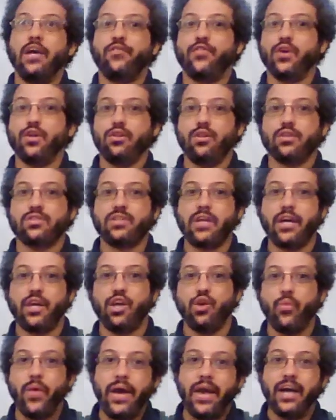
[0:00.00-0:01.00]
if it looks like
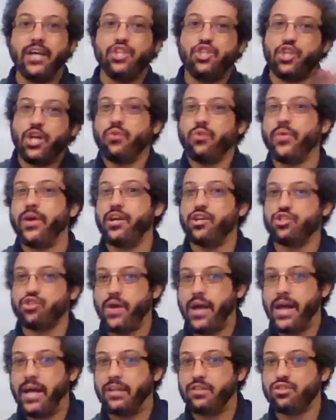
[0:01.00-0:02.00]
you AI generated your
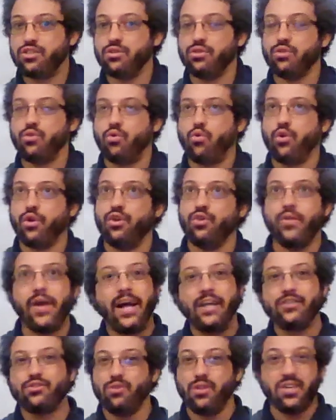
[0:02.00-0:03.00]
answer, or your
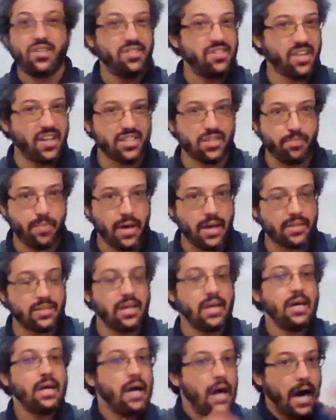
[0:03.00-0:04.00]
answer looks suspect,
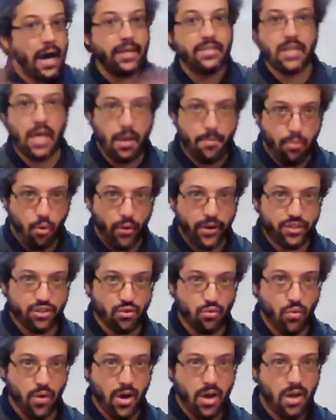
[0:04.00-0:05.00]
I take points
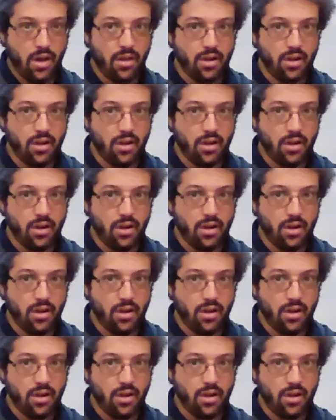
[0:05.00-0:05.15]
away.